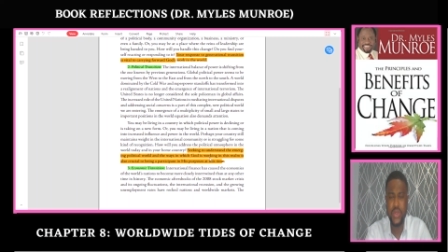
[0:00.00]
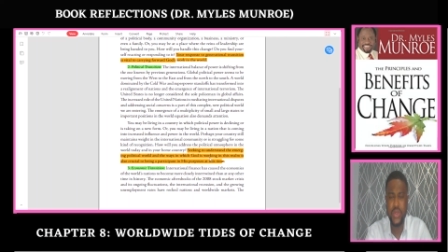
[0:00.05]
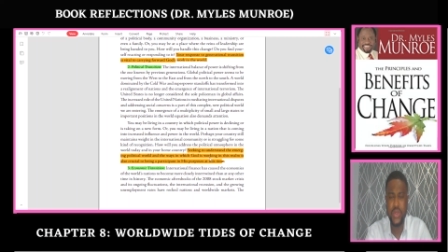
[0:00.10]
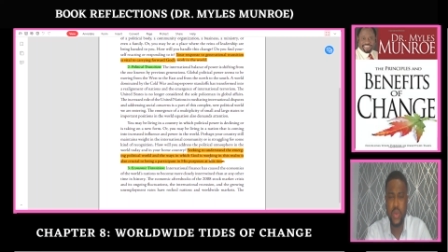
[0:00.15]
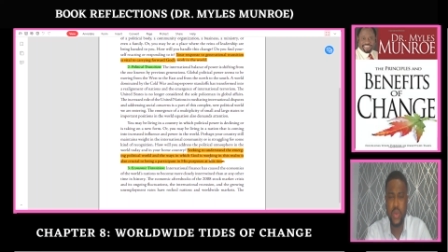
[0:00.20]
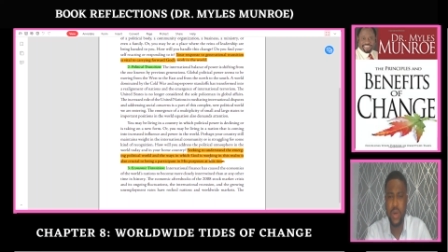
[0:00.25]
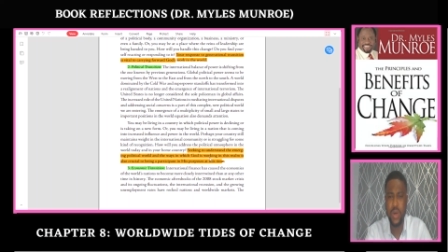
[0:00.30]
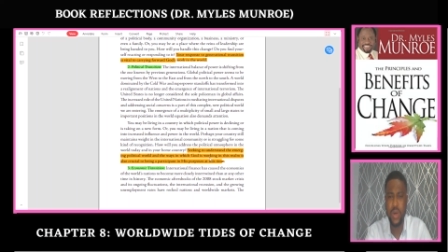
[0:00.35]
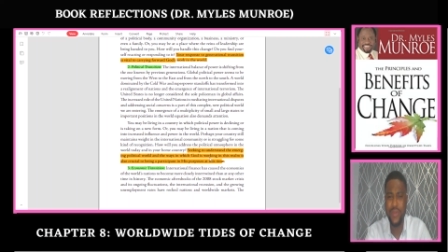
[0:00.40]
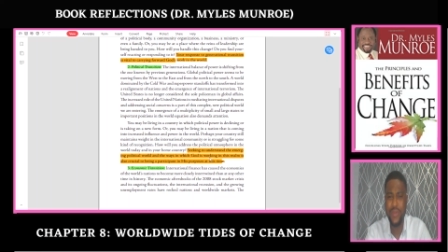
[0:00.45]

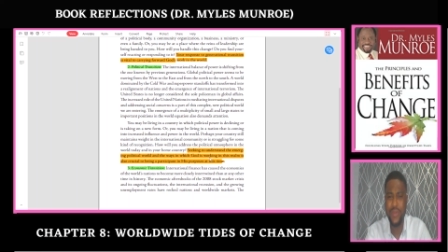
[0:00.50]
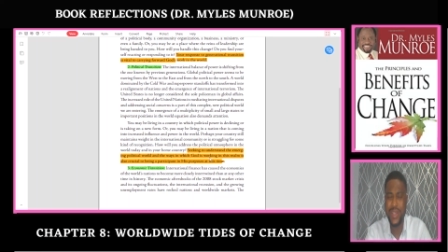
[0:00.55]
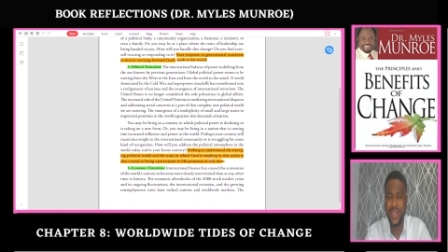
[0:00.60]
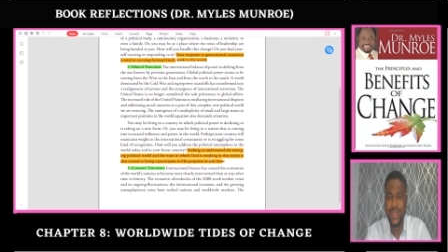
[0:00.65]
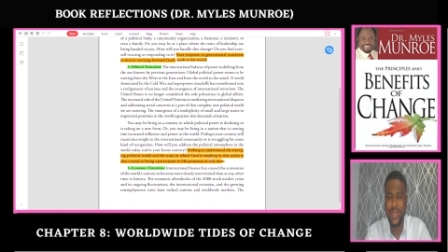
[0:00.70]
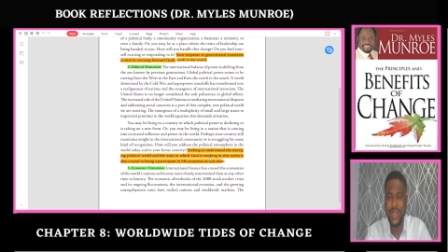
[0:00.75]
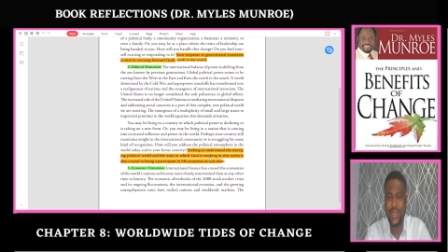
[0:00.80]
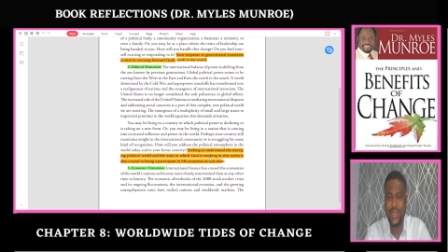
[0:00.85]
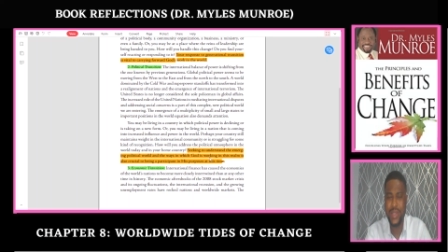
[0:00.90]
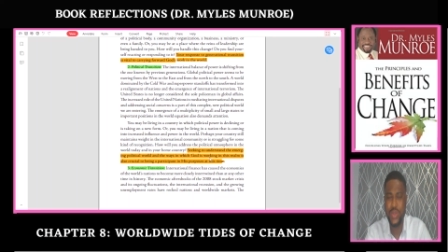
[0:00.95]
twelve verse
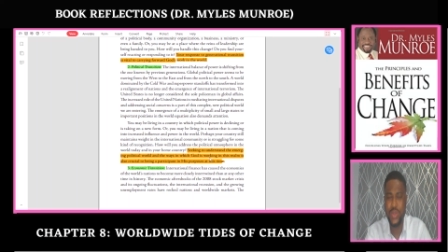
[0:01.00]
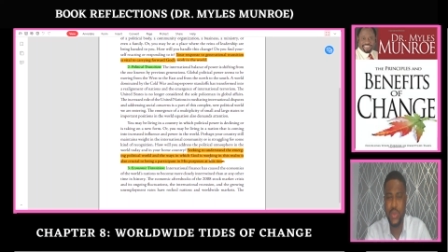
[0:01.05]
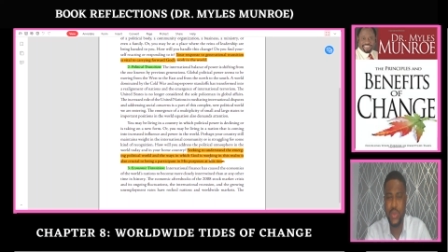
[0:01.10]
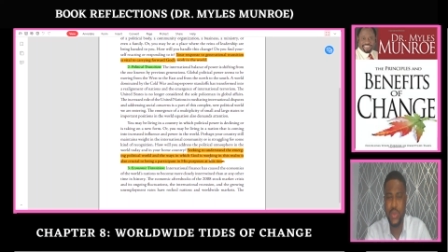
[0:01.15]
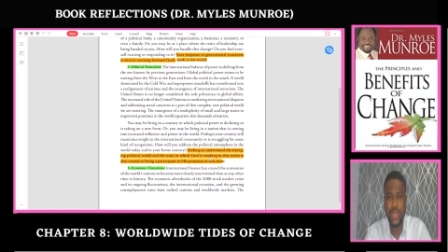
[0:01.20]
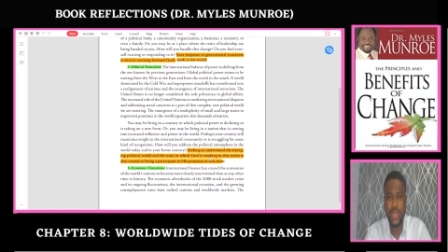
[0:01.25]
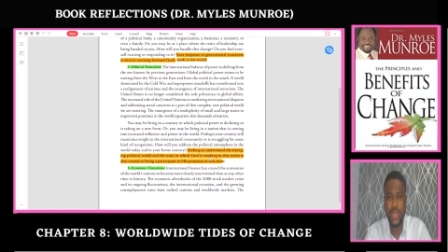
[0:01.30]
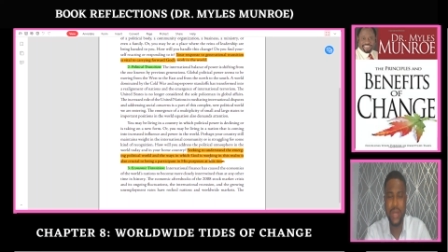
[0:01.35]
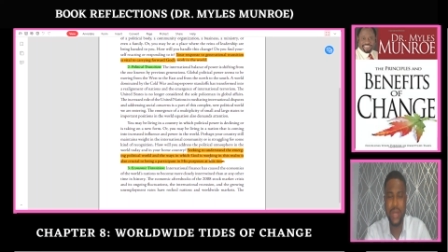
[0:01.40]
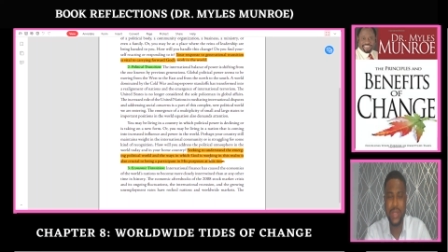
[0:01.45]
thirty-two
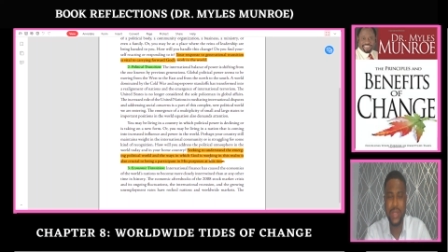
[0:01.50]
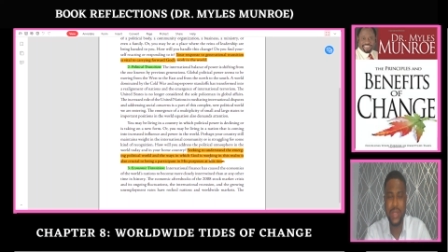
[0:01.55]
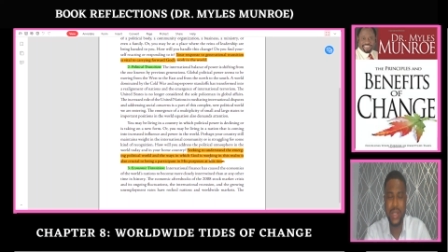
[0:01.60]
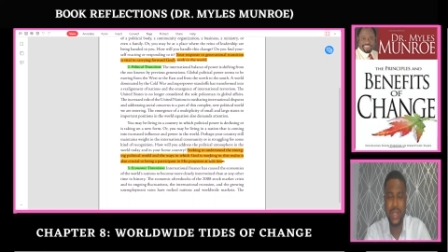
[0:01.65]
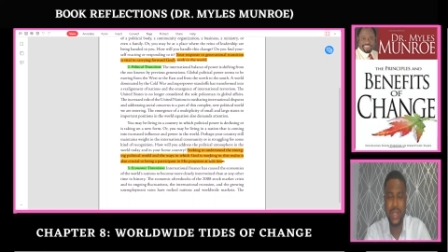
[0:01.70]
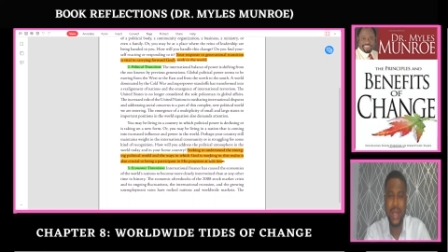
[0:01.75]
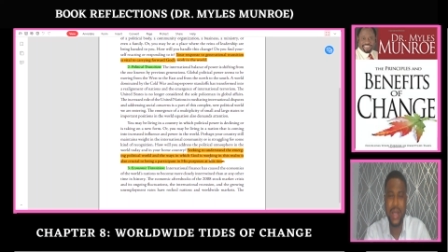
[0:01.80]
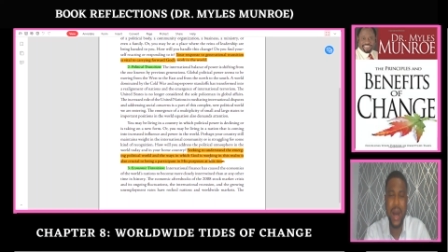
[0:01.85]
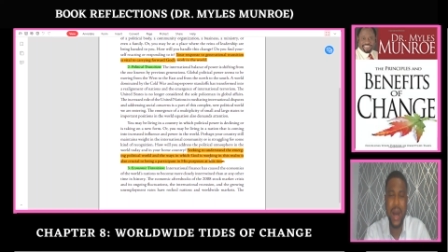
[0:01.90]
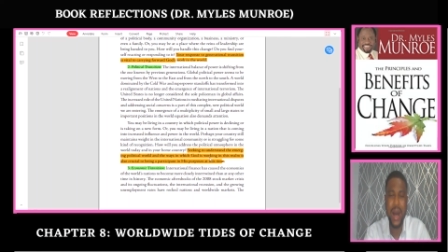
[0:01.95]
tells us
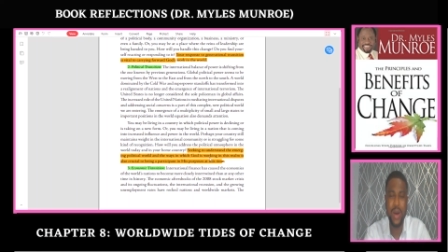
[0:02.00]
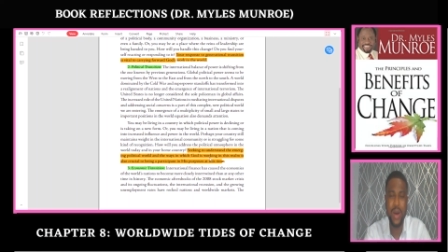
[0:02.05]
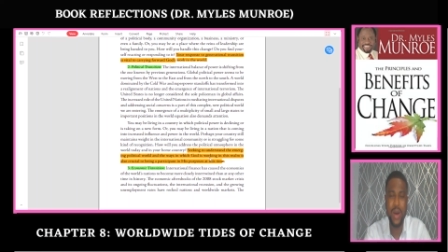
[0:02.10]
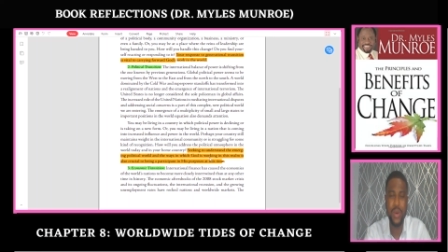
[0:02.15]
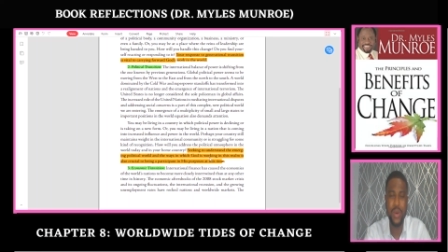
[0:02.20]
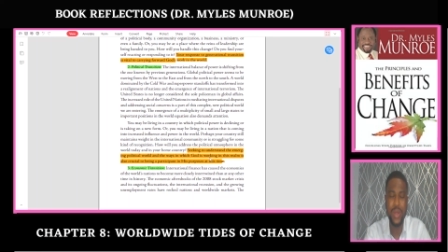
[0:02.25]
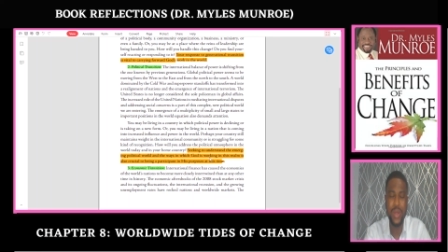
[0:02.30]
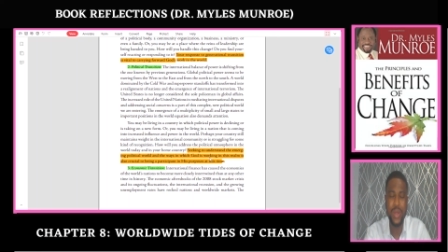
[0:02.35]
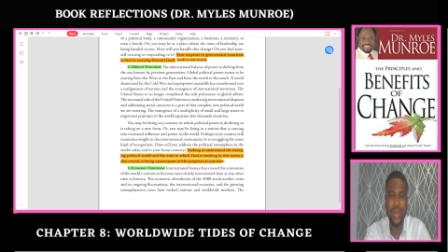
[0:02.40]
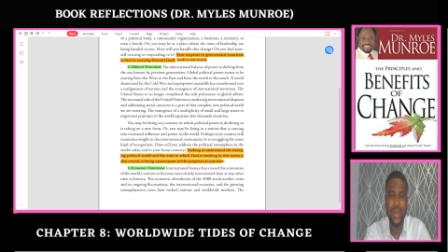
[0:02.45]
how